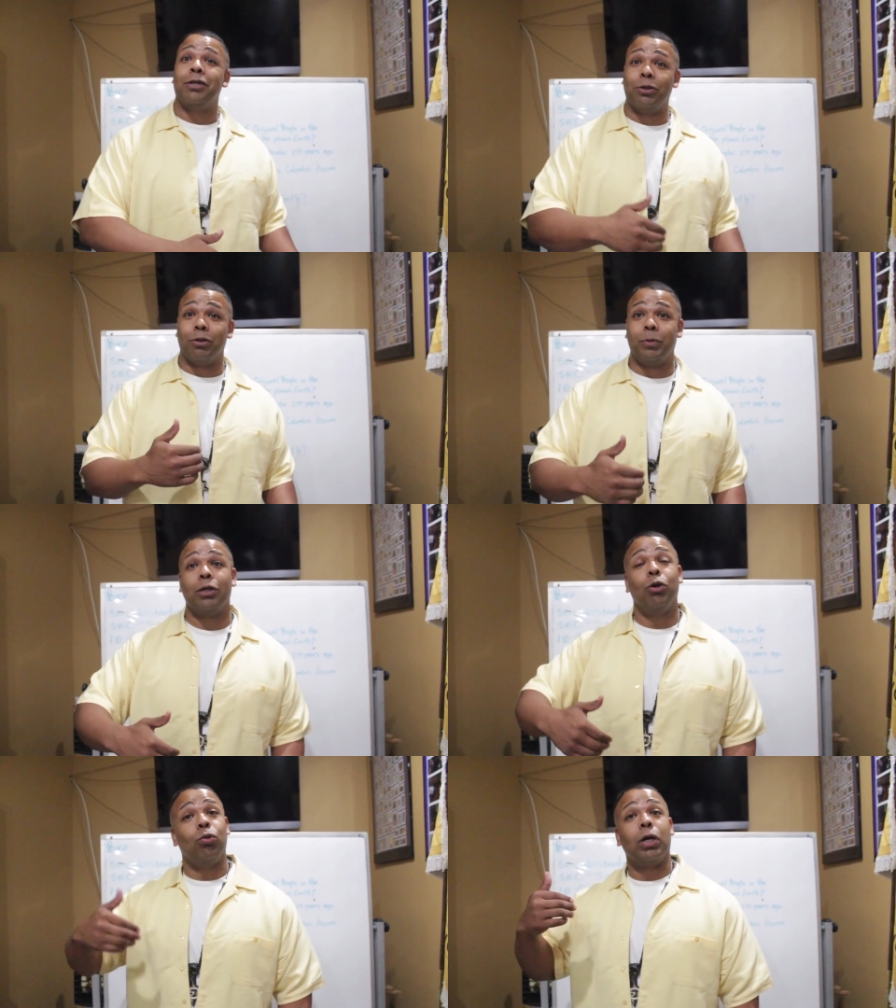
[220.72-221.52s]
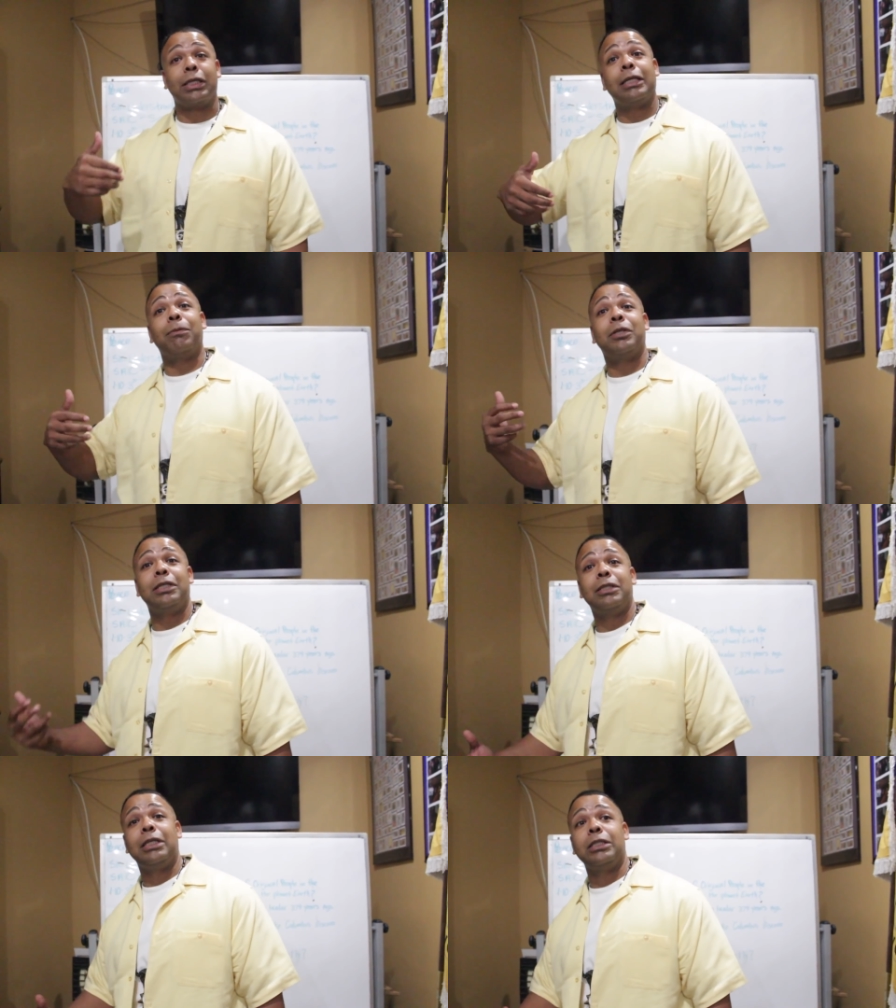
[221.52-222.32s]
you know what I mean, who accepted
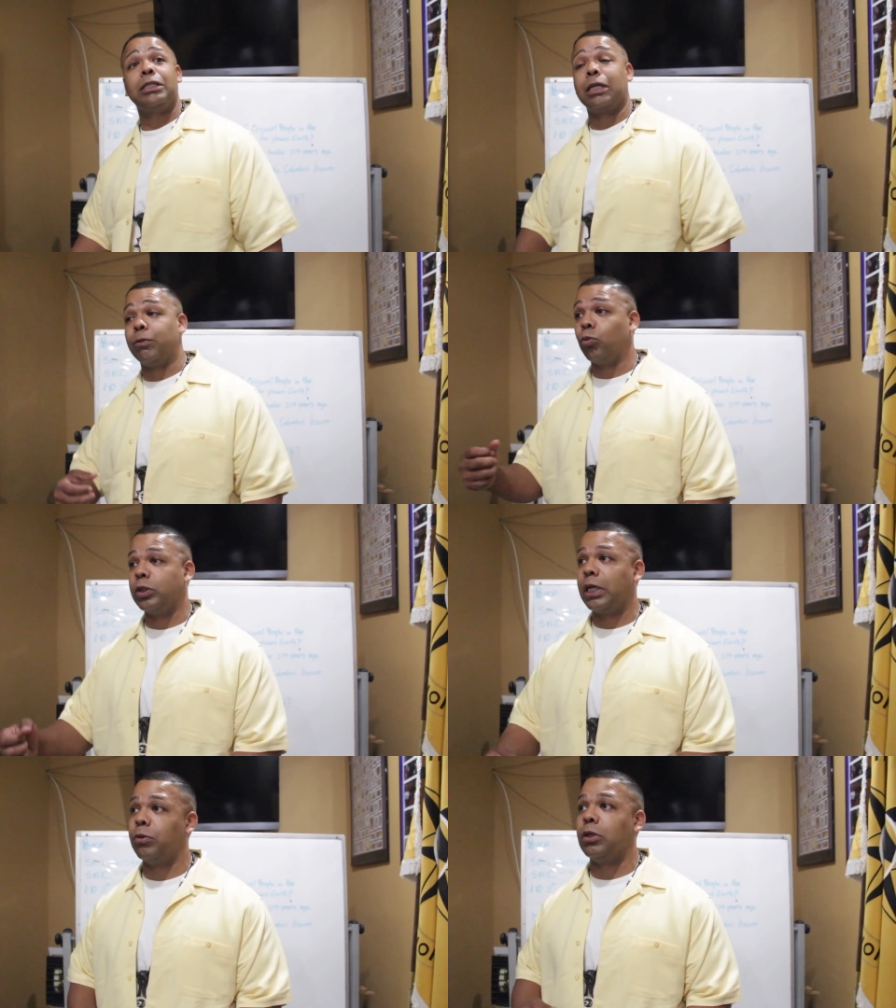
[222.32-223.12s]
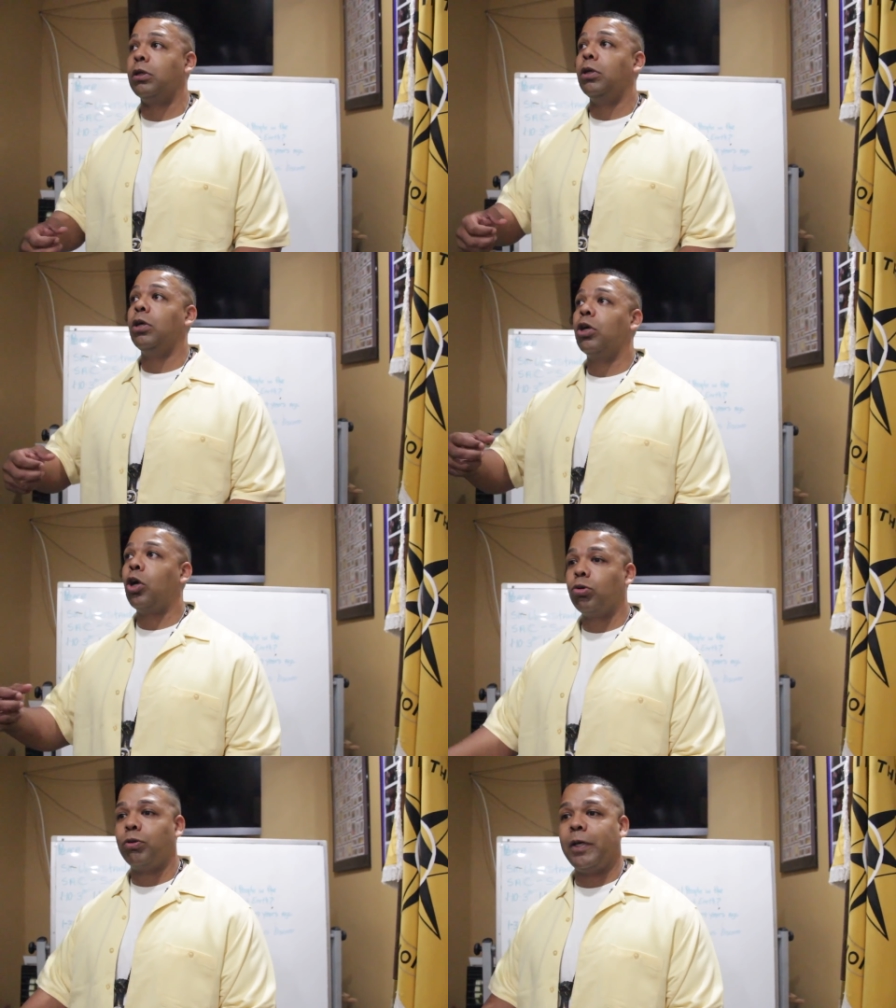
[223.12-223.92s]
these teachings and was able to
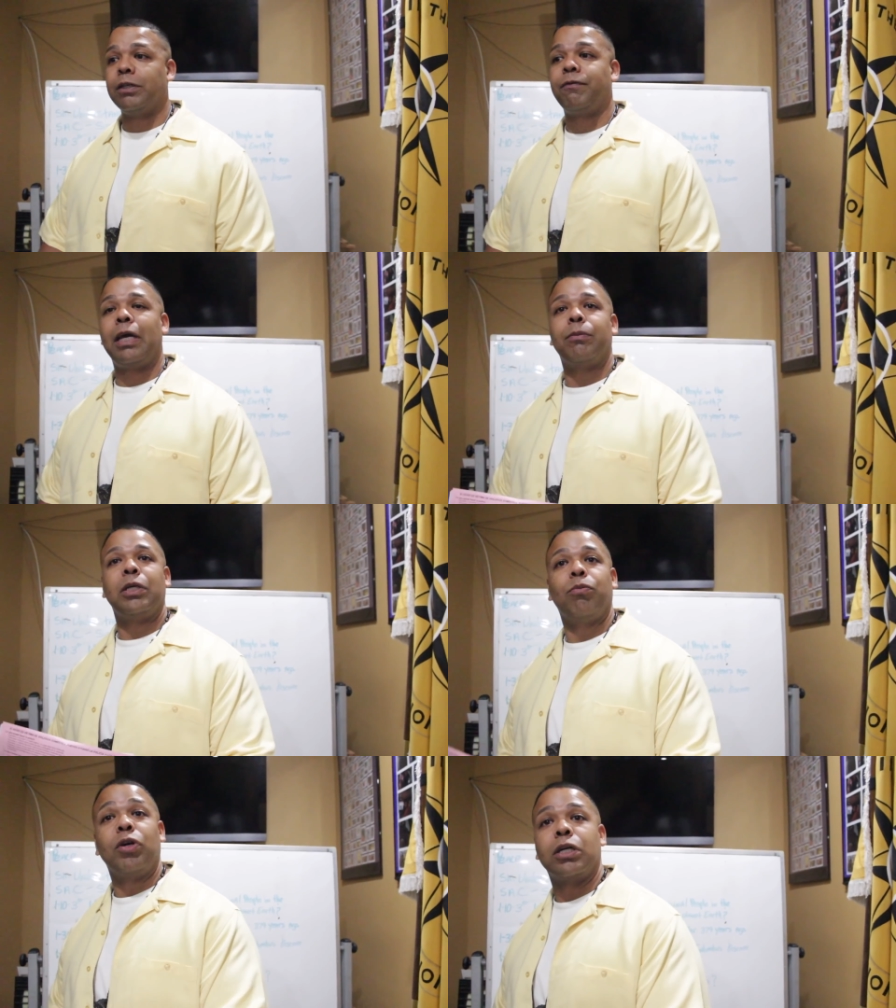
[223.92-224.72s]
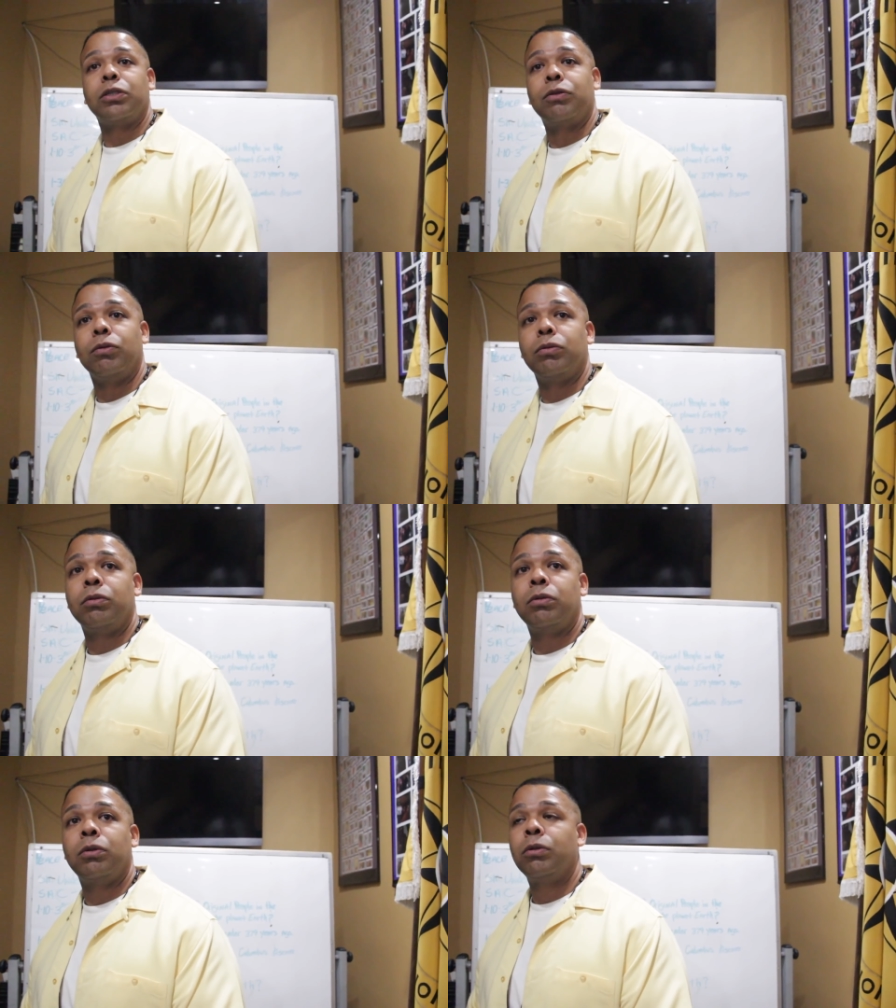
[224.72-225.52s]
cultivate his family and bring us through.
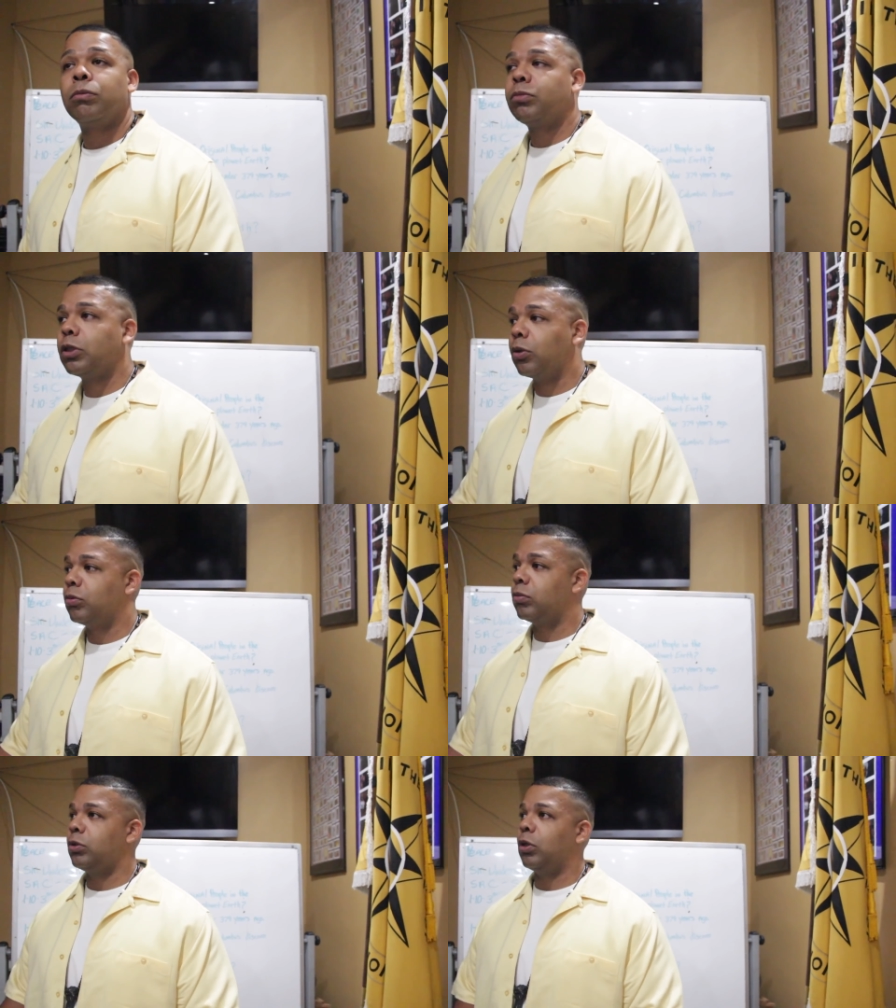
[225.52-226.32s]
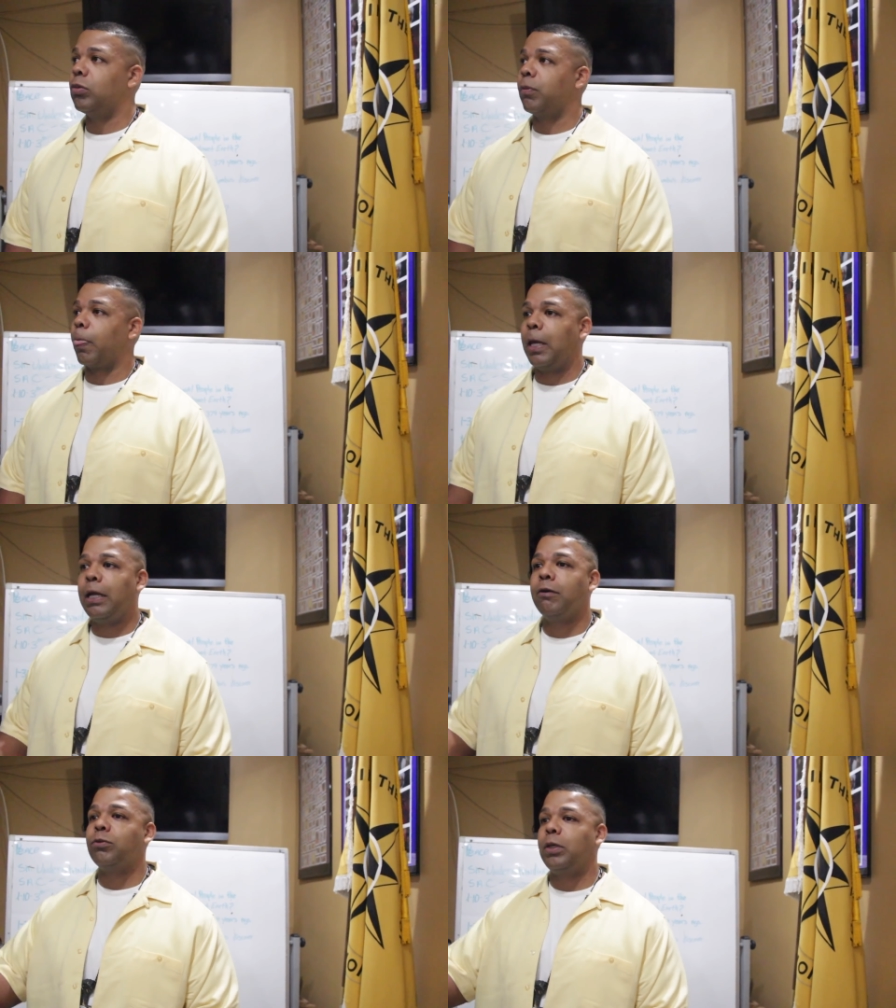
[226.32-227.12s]
Mm-hmm. So, you know,
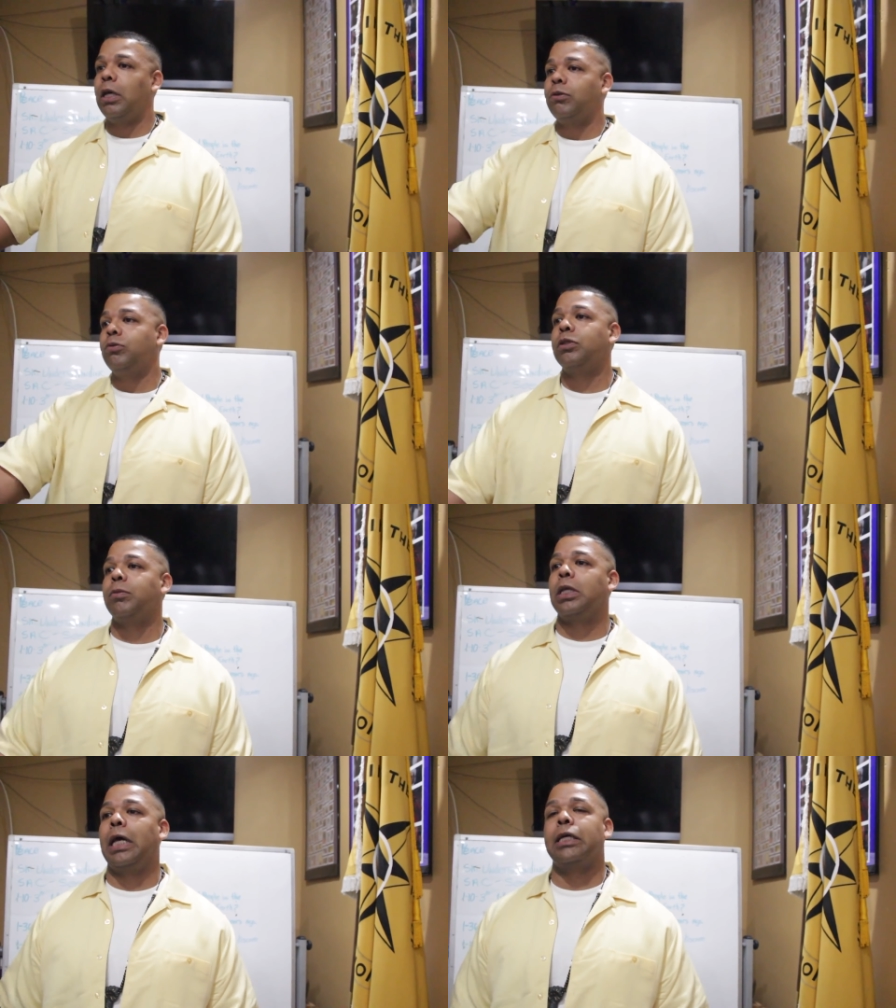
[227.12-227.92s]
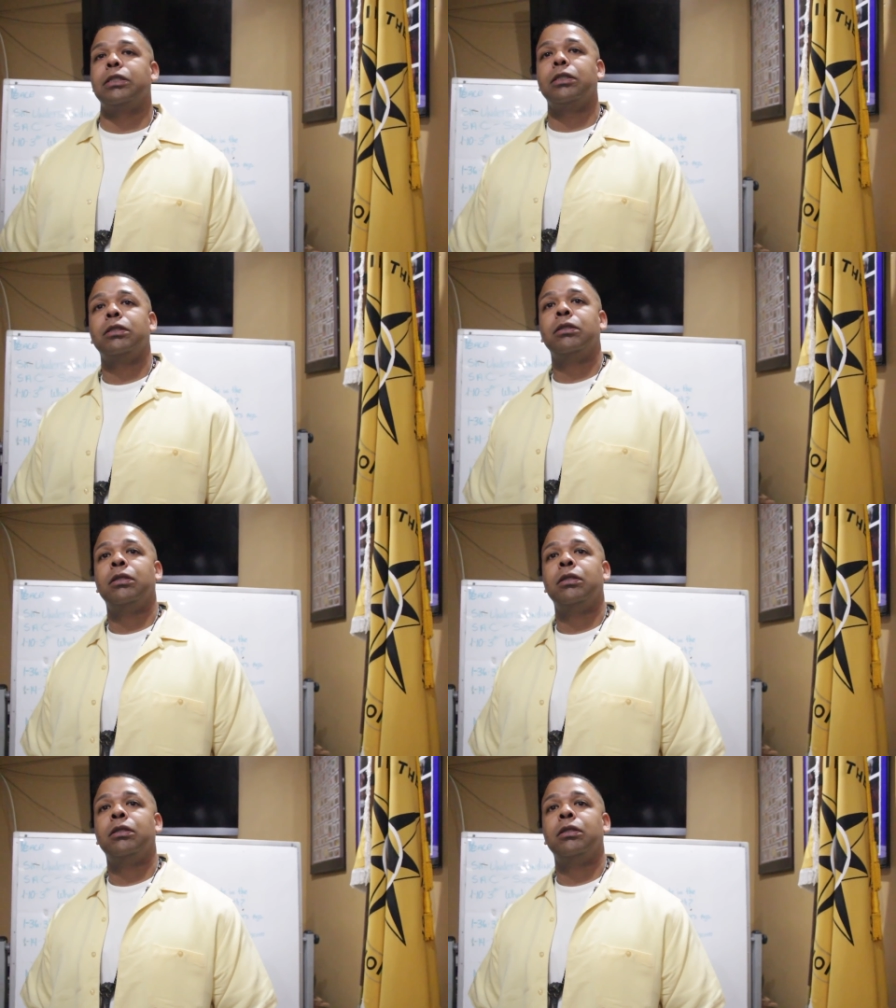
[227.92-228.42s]
here is where I'll do some of the classes.